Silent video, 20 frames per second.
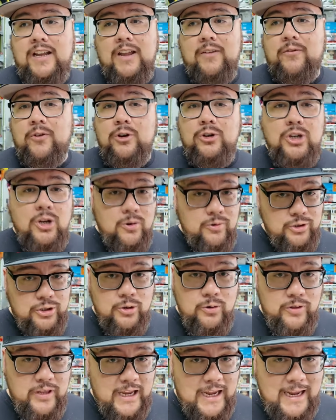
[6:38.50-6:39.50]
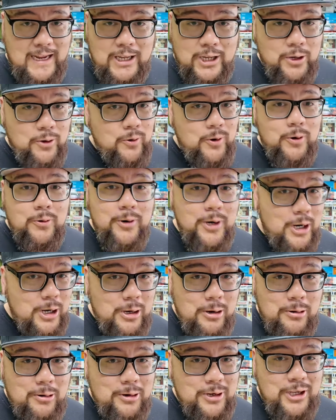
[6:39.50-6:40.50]
If you don't do that, you don't
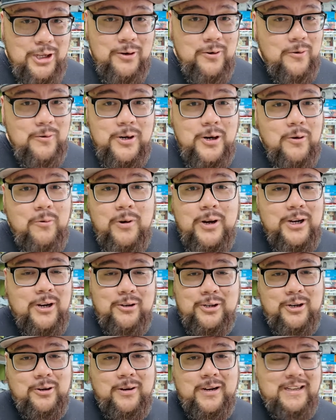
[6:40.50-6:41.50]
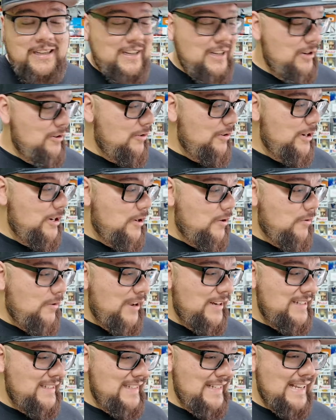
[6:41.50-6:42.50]
know what you're doing. You don't know
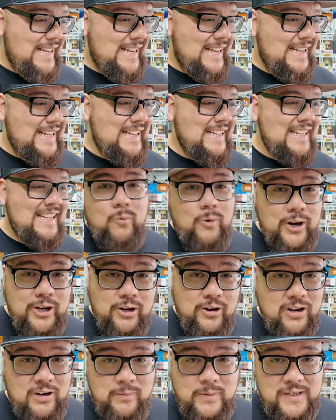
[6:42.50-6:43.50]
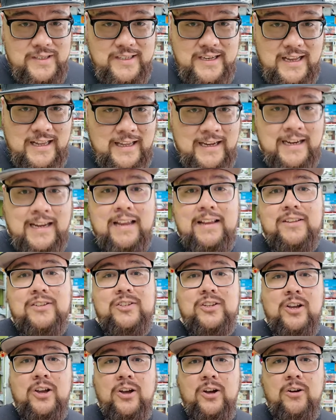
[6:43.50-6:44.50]
what you're going to be selling.
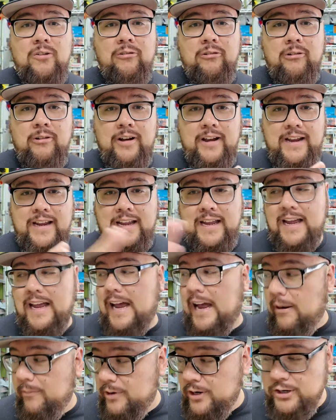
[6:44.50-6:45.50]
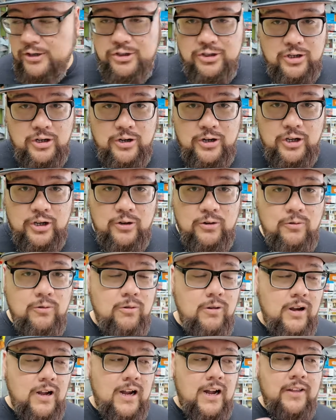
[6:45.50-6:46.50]
So I'm going to show
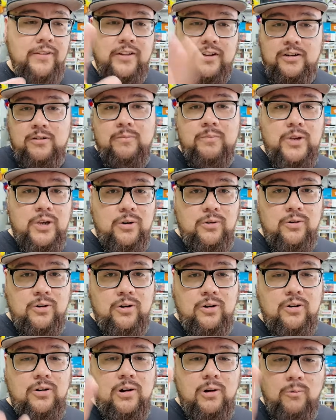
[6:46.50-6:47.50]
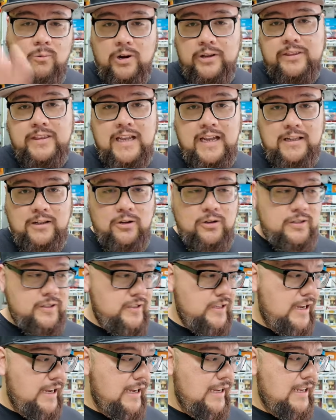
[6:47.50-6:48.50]
you on the computer what that
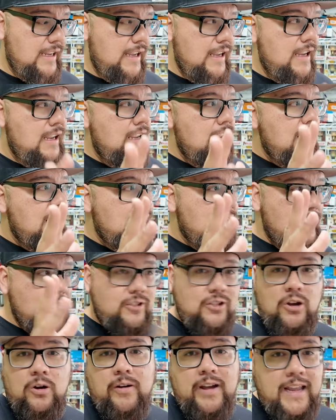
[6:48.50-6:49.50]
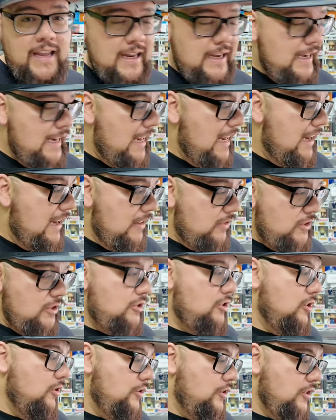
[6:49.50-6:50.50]
looks like. Let's go ahead and get the
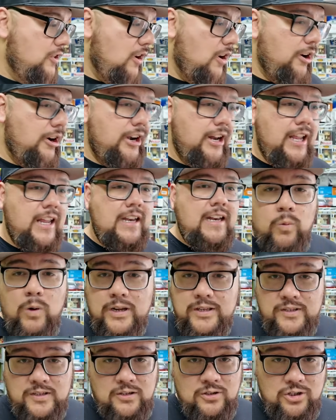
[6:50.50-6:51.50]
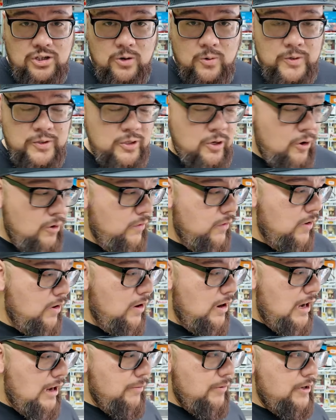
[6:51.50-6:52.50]
show started. Once the show is
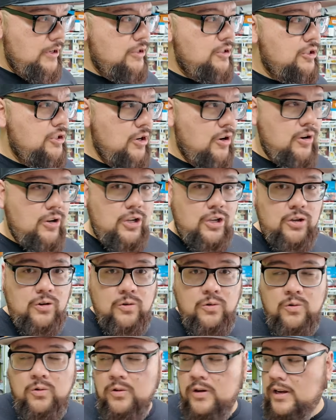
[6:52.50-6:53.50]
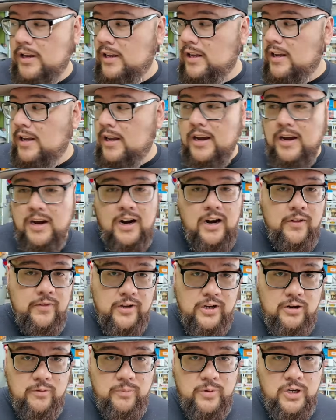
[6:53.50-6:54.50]
over, I'm going to show you on
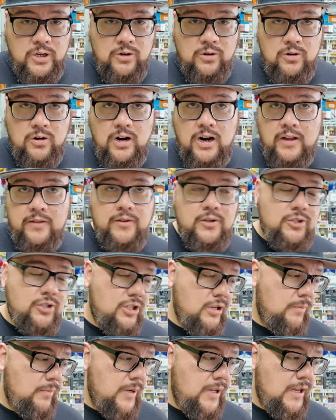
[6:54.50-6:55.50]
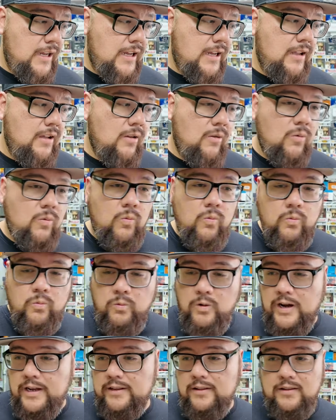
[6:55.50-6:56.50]
the computer, on the shipping,
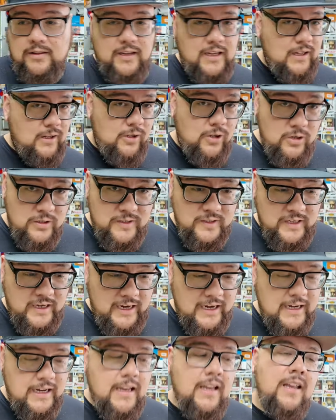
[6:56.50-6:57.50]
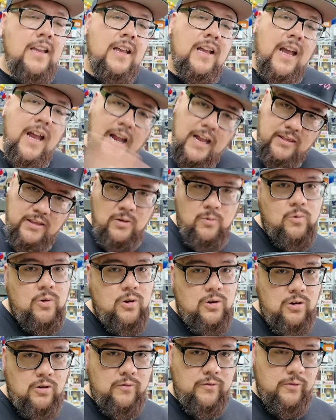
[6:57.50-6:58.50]
what it looks like, and then
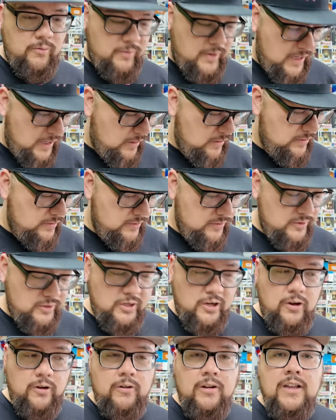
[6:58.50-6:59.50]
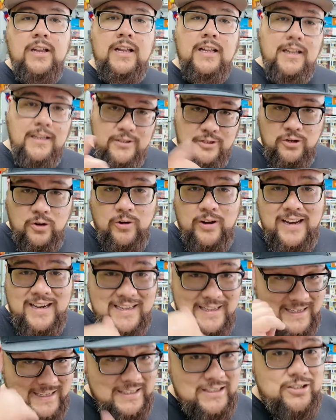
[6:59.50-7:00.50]
we'll go from there. So let's go
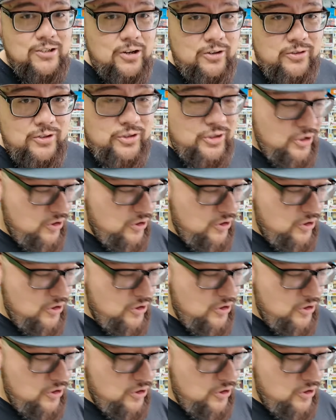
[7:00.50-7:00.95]
ahead and start the